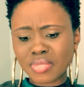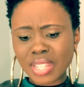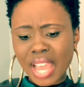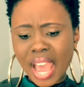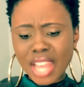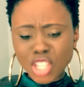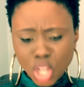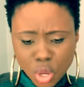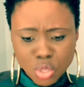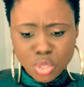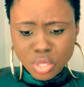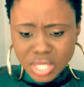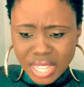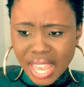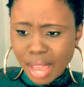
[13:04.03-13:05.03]
chose to
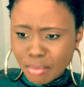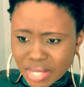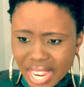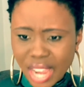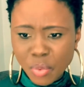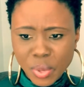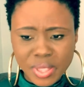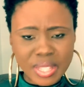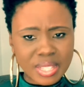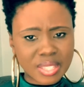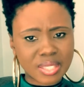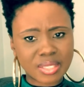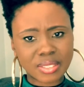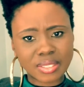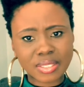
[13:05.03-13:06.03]
say, I'm done with this,
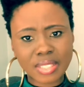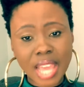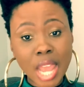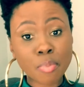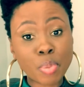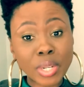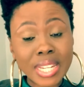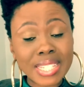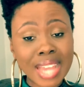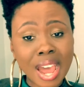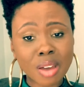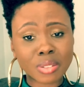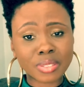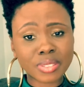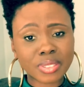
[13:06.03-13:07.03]
and put it
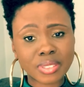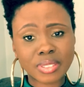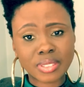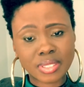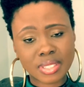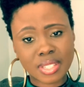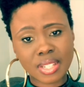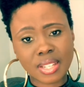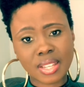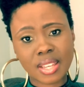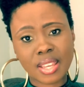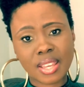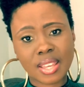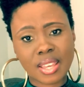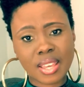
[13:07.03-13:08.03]
down.
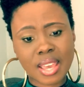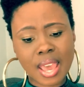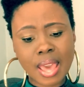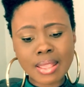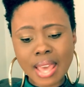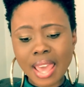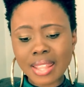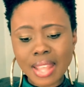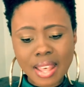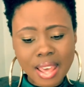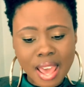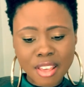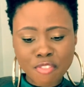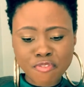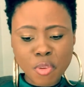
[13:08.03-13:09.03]
And
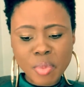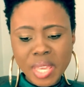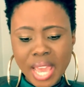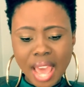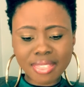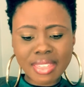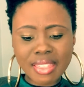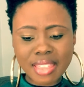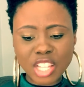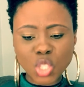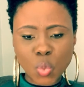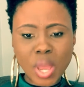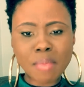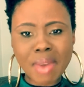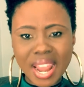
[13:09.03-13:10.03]
for me, I think that's
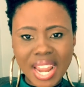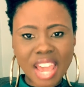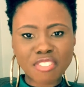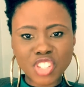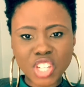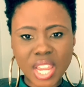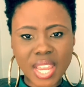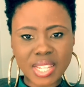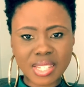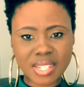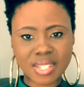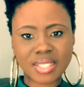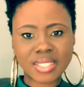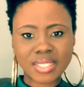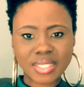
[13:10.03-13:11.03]
when my life changed.
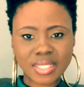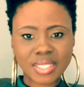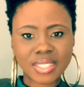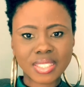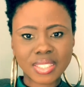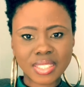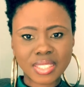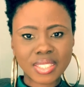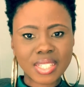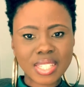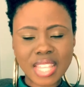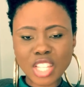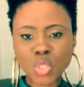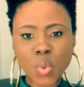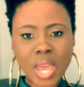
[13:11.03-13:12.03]

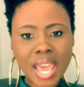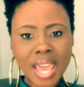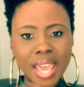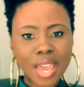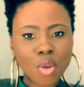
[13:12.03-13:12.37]
That's where